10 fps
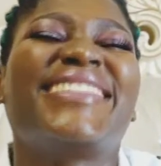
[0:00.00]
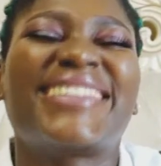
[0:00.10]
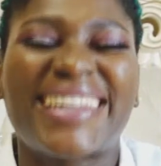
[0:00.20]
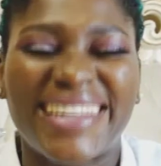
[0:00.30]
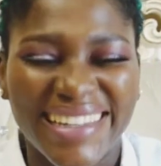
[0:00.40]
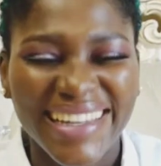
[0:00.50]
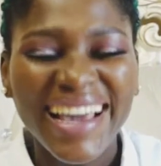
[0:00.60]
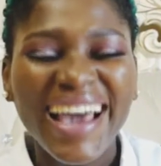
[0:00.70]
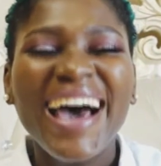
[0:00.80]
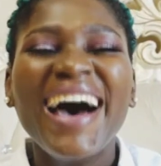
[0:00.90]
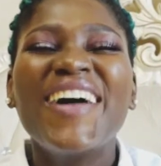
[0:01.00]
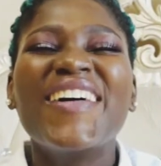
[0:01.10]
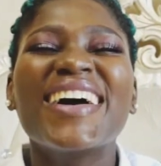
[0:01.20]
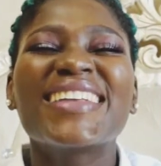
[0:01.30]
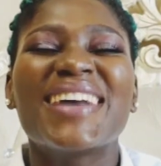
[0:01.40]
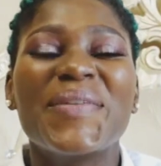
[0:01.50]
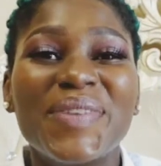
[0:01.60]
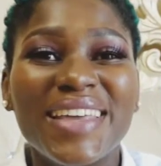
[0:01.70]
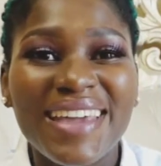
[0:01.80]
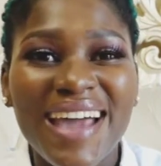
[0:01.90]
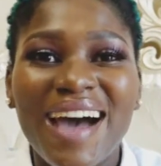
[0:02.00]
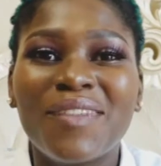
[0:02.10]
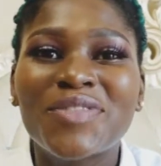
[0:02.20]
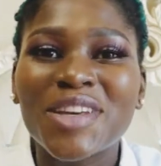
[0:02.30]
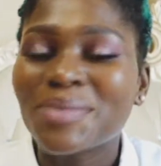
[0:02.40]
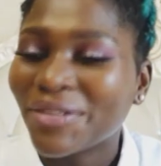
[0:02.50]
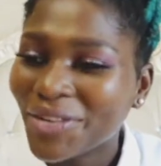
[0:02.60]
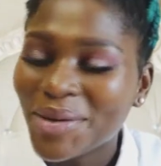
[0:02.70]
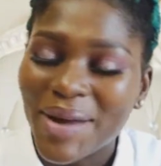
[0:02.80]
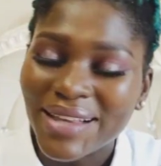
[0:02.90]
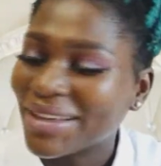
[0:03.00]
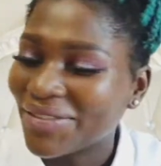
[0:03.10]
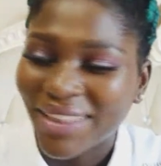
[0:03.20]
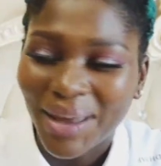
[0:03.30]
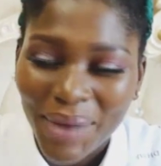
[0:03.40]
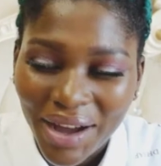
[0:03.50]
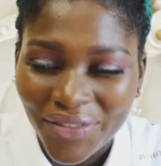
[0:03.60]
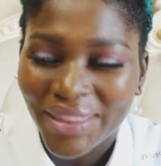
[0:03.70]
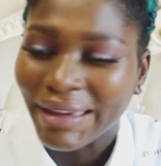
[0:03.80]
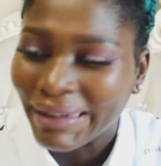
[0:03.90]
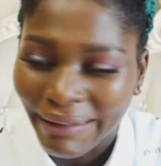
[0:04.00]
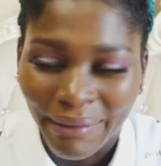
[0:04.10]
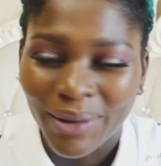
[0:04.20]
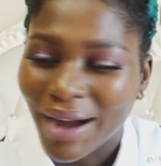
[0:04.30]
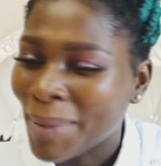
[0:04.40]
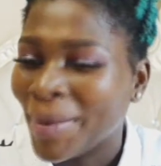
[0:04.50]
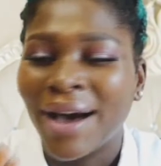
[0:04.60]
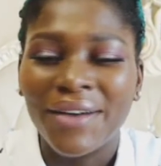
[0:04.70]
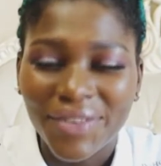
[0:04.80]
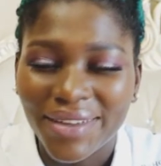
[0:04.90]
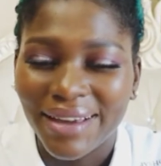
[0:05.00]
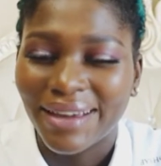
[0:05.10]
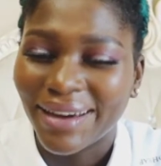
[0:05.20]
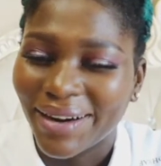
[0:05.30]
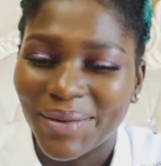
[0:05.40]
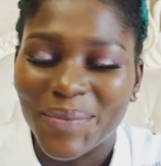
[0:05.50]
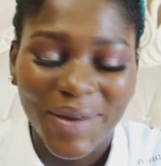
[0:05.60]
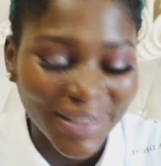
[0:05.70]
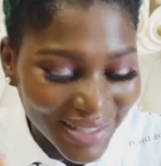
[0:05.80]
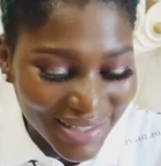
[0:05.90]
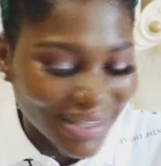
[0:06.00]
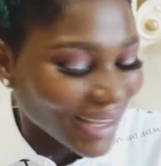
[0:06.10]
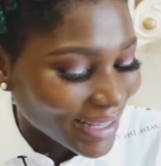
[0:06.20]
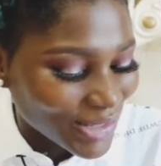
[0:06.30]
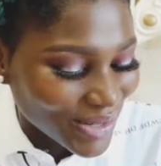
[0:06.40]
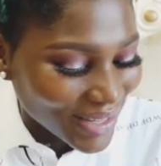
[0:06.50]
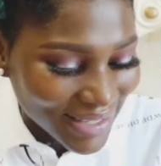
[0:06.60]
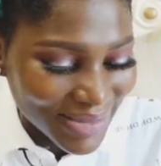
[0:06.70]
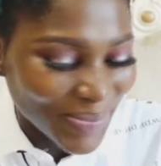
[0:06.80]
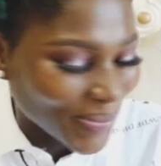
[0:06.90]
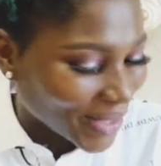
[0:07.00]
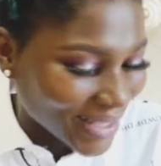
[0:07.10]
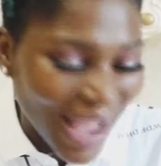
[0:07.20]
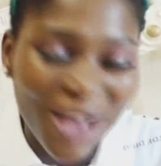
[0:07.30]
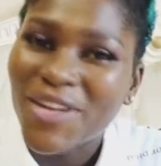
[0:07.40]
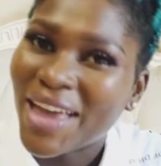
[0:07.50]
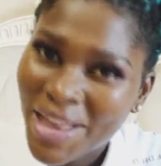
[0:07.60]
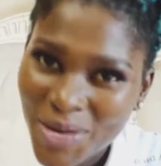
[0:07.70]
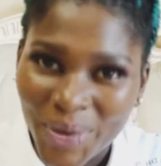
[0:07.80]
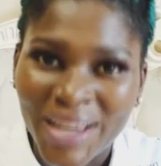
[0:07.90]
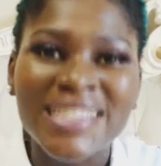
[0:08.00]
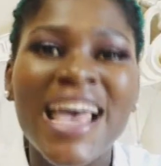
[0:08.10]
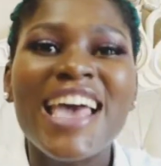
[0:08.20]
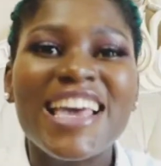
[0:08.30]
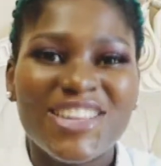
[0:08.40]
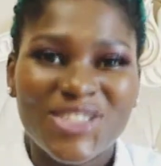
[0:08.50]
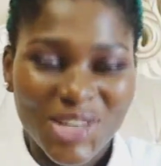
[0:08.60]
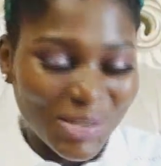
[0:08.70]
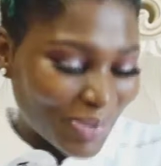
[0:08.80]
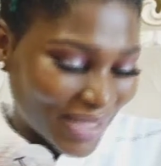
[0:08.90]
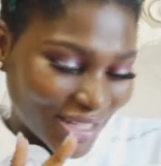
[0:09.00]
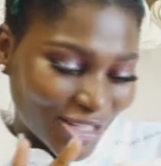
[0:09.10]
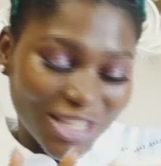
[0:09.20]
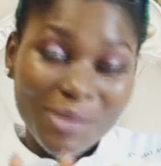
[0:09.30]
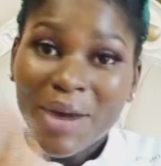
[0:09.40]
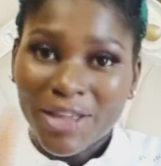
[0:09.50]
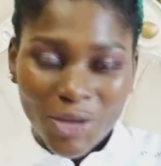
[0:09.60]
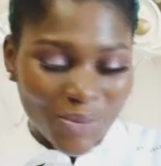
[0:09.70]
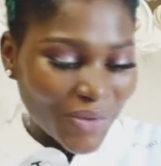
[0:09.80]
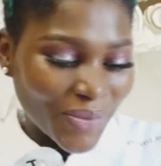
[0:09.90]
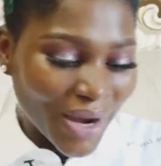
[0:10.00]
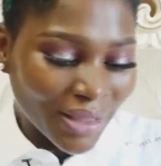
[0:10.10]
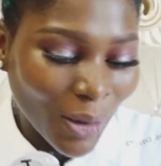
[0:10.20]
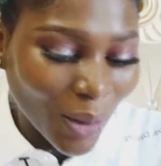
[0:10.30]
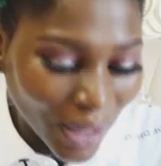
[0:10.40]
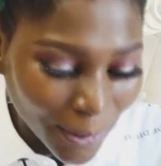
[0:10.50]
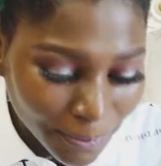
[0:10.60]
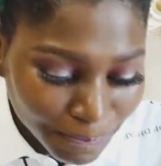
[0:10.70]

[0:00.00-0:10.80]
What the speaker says: What's happening here? I've just been fooling myself that I'm having a girl, but this thing is just pretty. Anyways, it's just prediction, it might not be right. Okay,